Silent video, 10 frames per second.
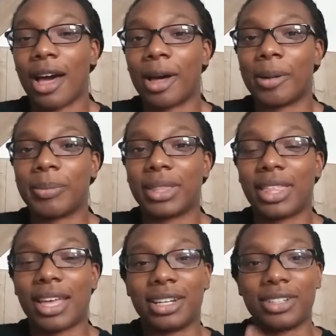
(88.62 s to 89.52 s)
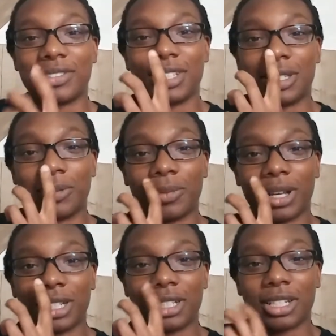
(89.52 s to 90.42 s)
um, at the end of season
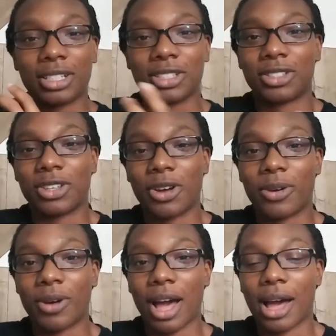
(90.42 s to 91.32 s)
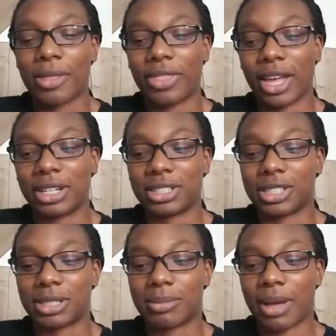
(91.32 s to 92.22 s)
one. So that
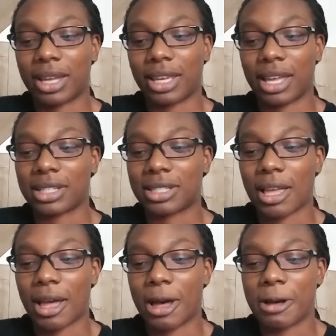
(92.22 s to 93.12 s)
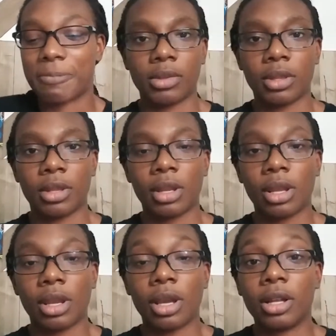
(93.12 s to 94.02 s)
is just my guess. Um,
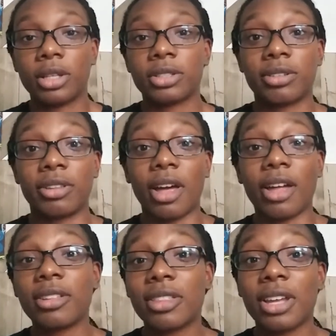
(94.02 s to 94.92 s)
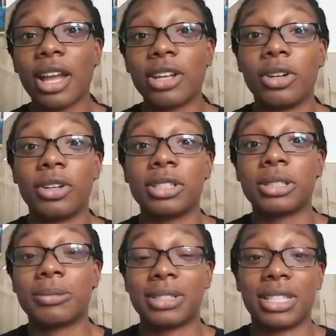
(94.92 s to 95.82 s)
so the other thing I
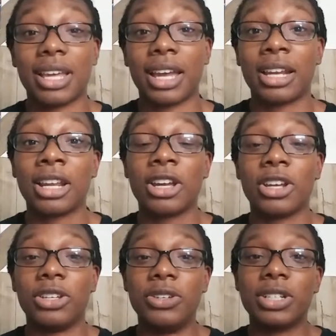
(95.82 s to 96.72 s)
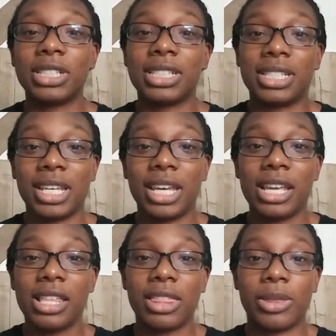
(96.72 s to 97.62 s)
noticed was that you could
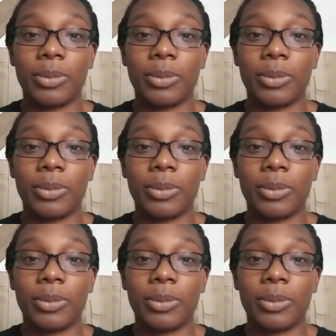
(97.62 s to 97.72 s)
see the